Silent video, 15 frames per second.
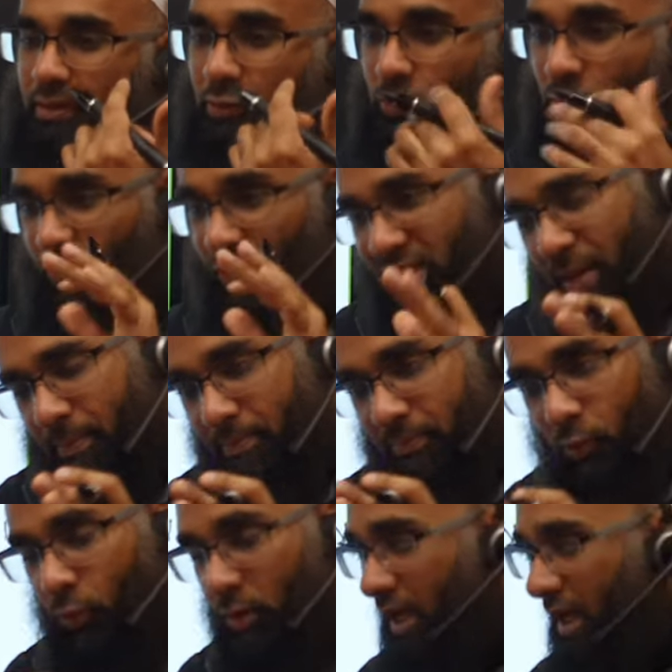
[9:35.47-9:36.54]
So for them,
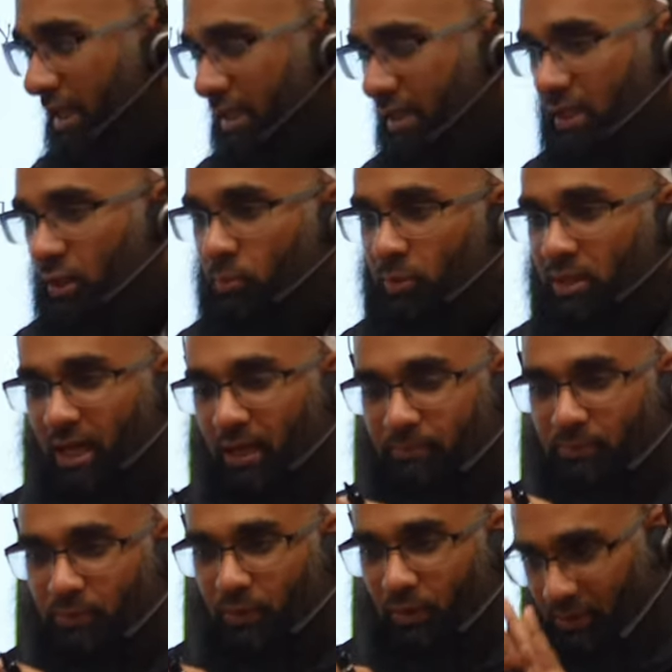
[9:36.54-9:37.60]
ulaika lahumul
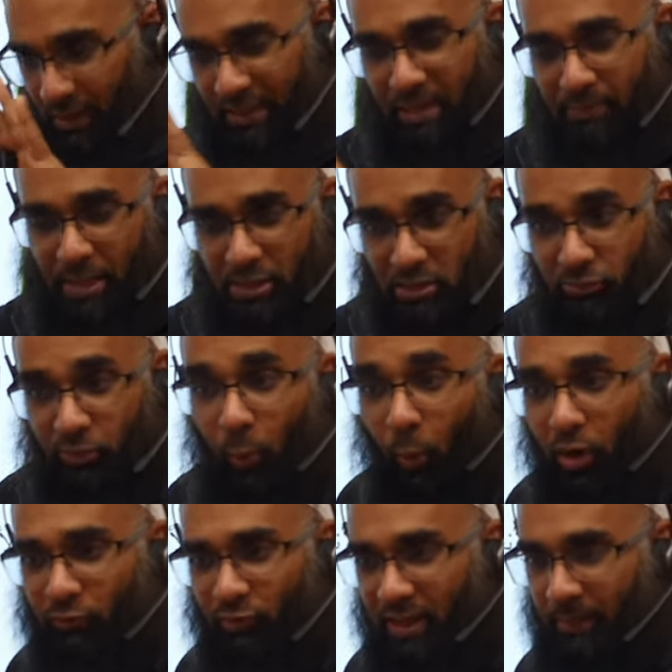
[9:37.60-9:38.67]
amn. Allah mentions
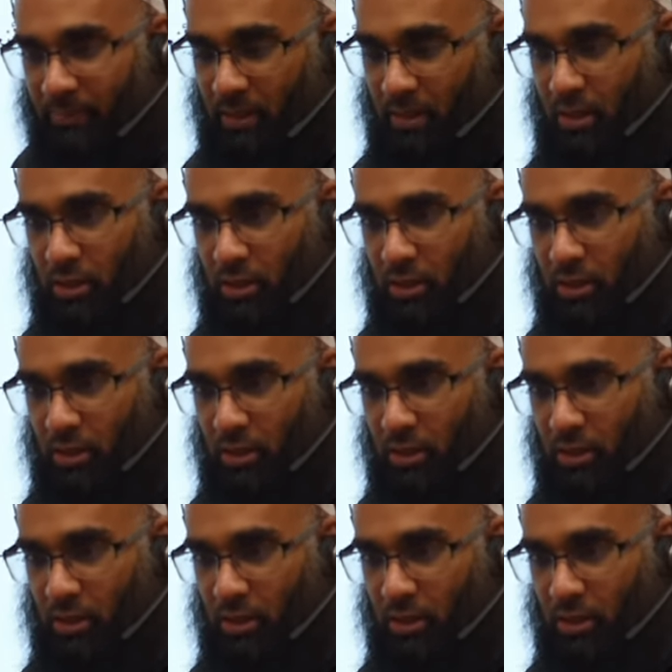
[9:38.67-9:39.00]
reward for them.